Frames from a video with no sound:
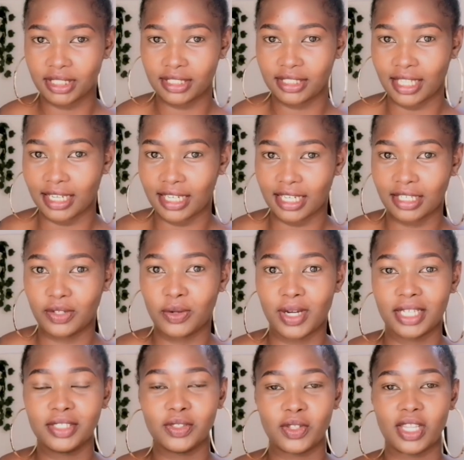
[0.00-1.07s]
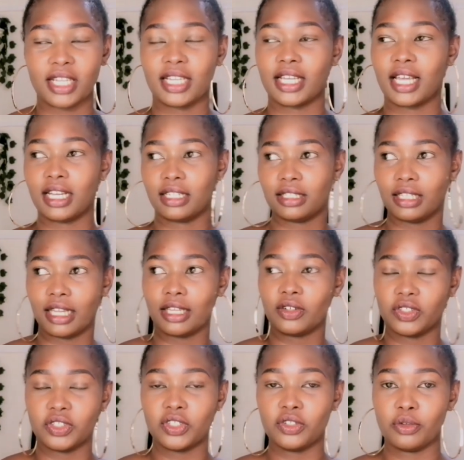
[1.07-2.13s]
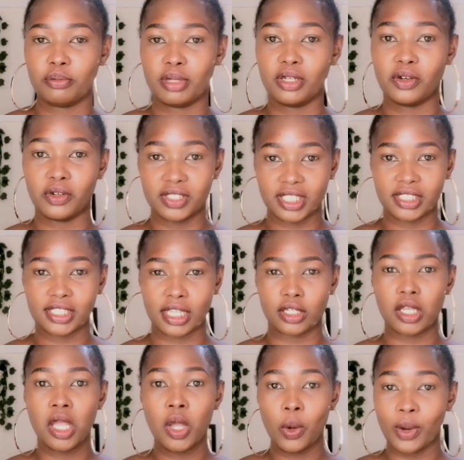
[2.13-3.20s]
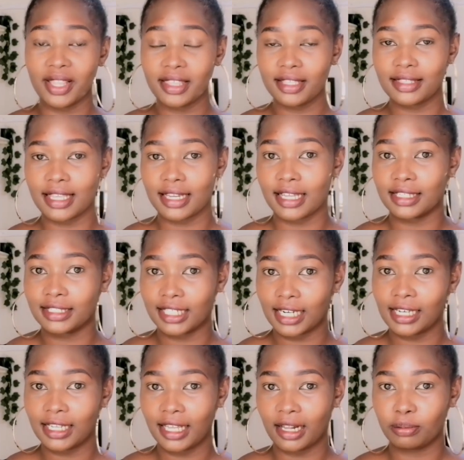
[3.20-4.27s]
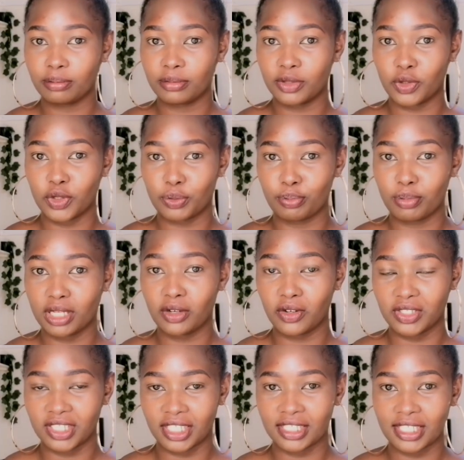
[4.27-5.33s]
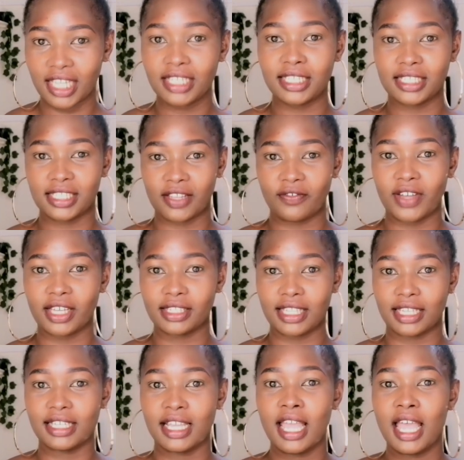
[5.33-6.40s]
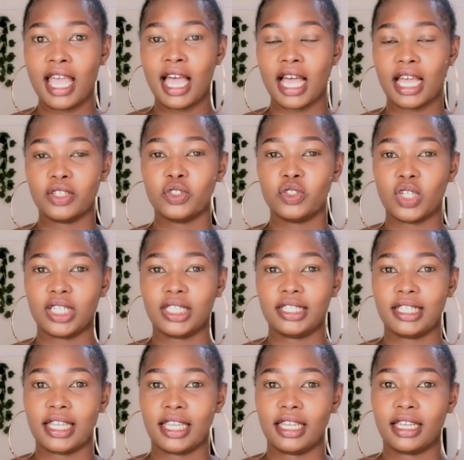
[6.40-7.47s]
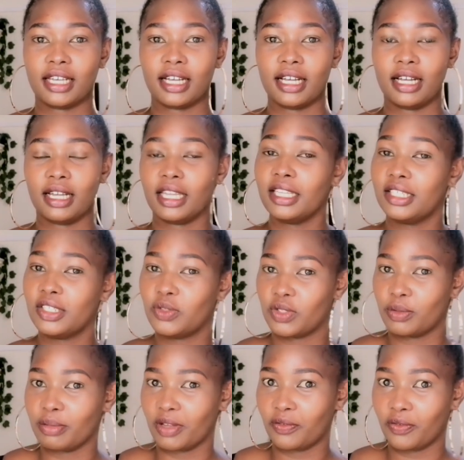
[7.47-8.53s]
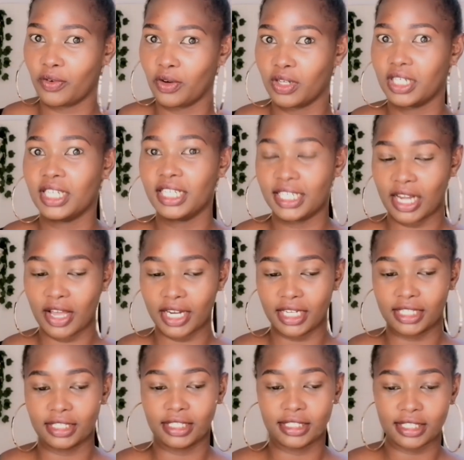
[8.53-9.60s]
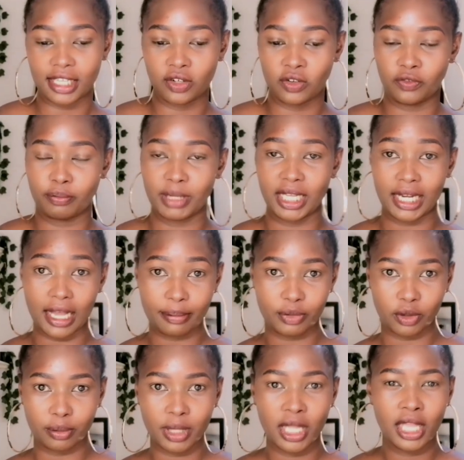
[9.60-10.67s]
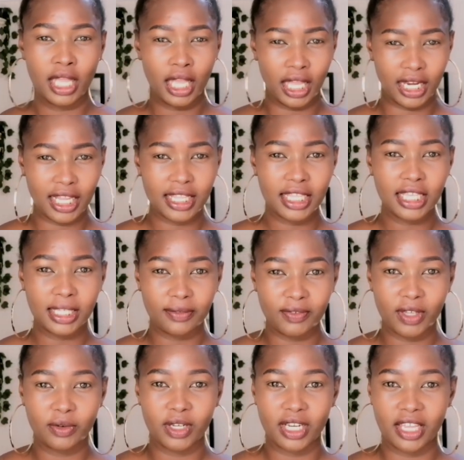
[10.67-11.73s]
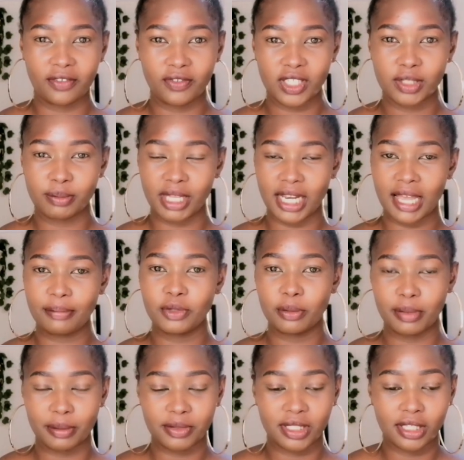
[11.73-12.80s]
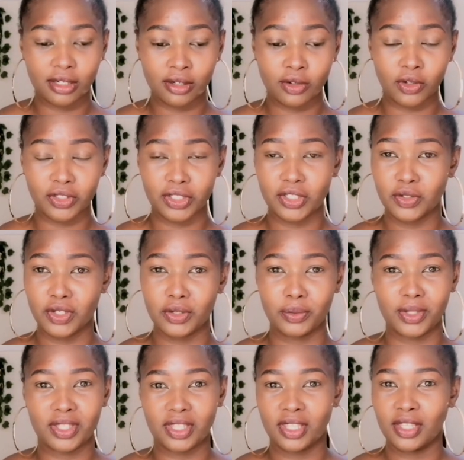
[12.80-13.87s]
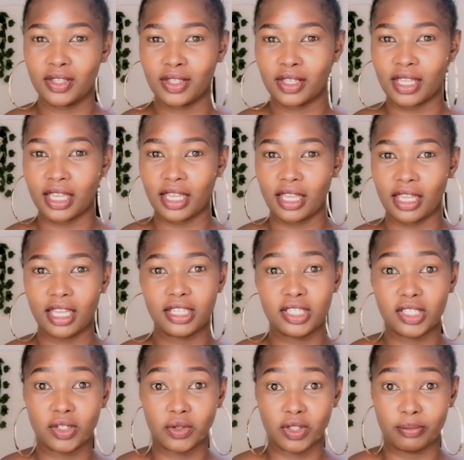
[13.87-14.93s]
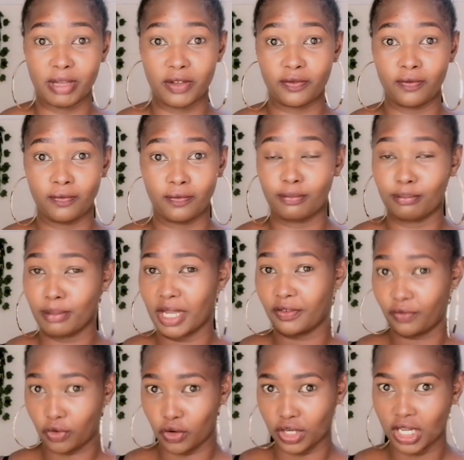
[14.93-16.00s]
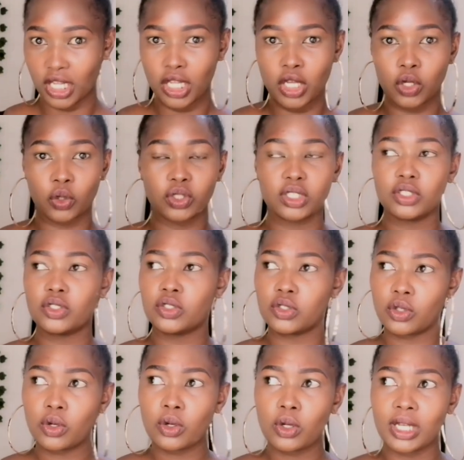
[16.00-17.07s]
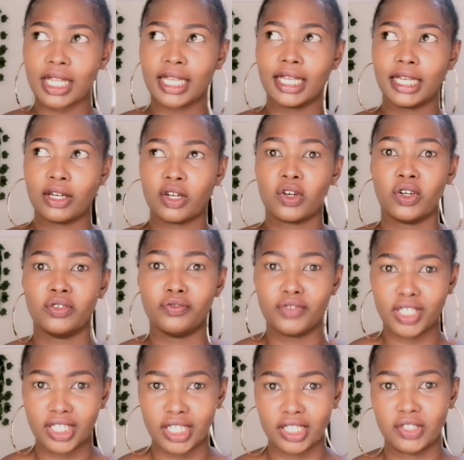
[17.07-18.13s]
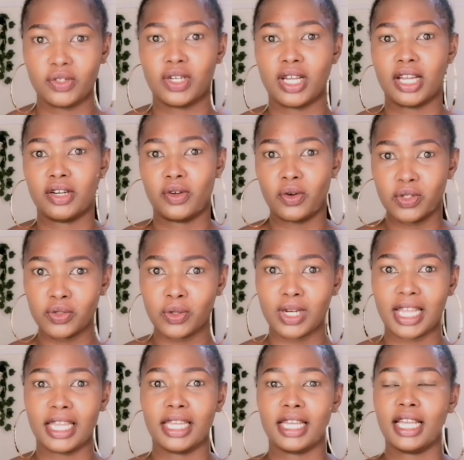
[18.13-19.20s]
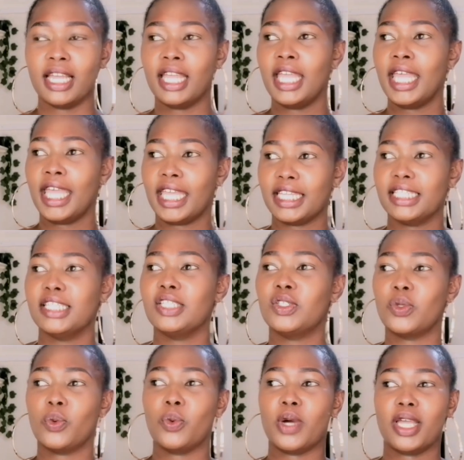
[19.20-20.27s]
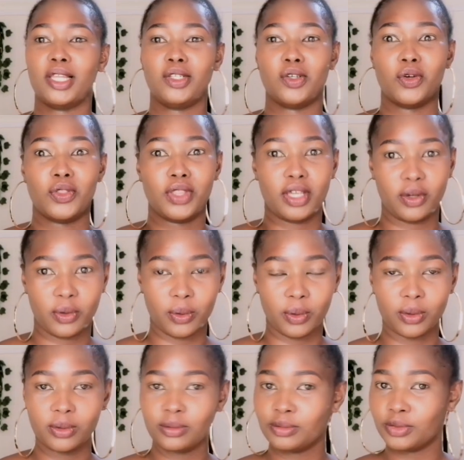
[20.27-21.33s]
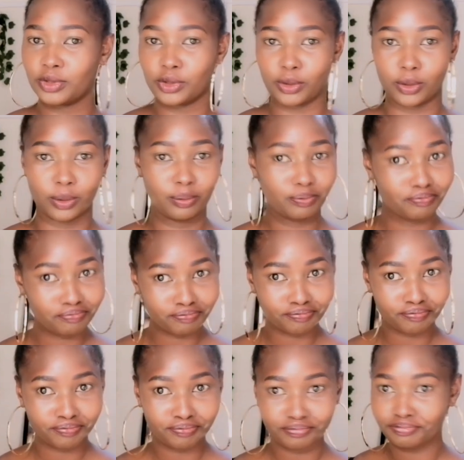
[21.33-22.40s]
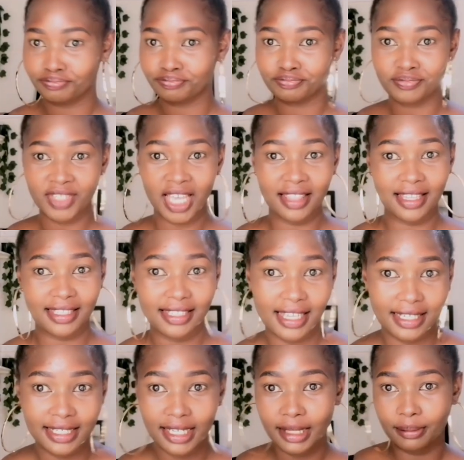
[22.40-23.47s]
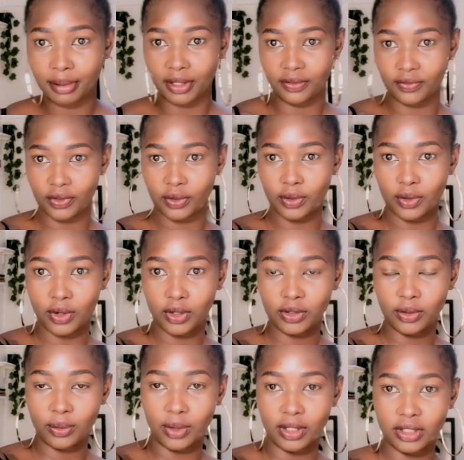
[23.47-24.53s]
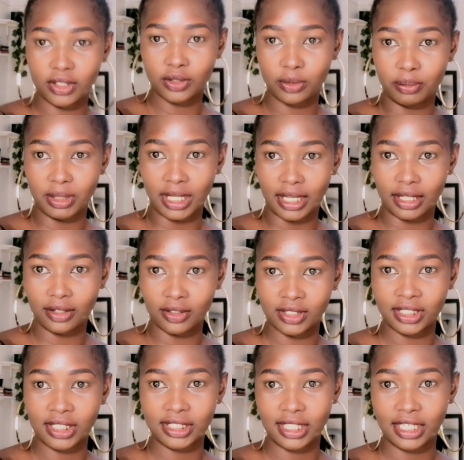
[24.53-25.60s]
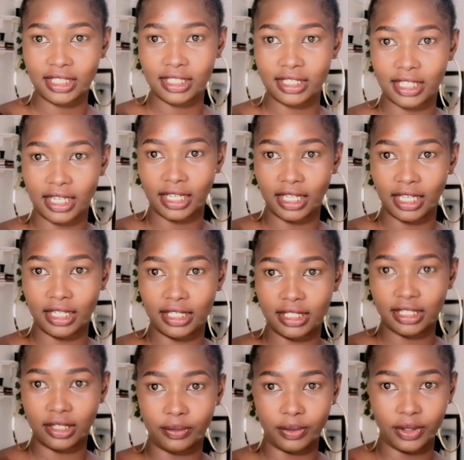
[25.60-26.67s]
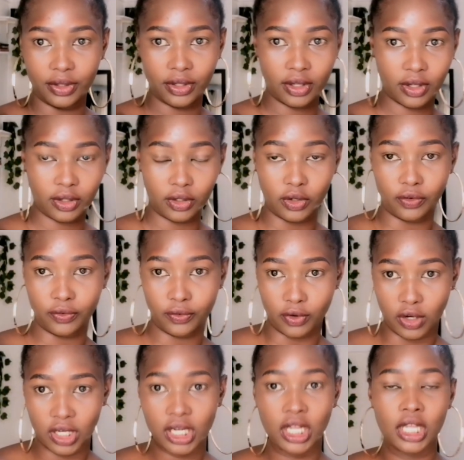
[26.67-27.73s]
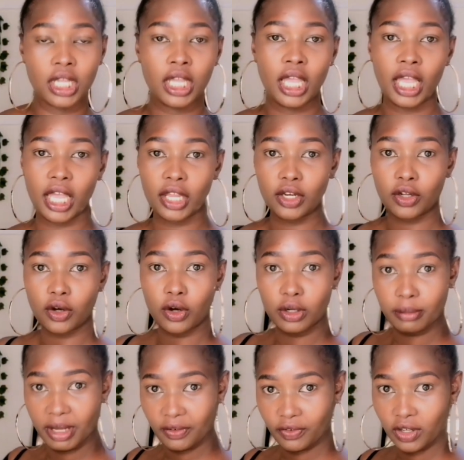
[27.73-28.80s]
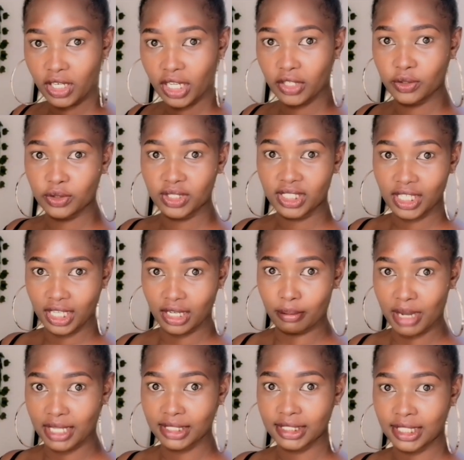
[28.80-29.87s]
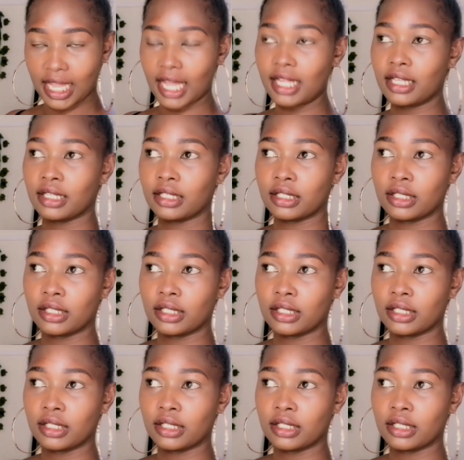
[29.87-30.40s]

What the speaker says: me just start a new one so that I can like continue being consistent. One thing that has really helped me with being consistent is the fact that I usually like edit with my phone nowadays instead of my laptop. And I think even when I fix my laptop, I'm still continuing with editing with my phone, because it's so like convenient. You can also like edit while you're on the go. So that's a tip. If you also want to be like consistent, try editing with your phone. And on my phone I use KineMaster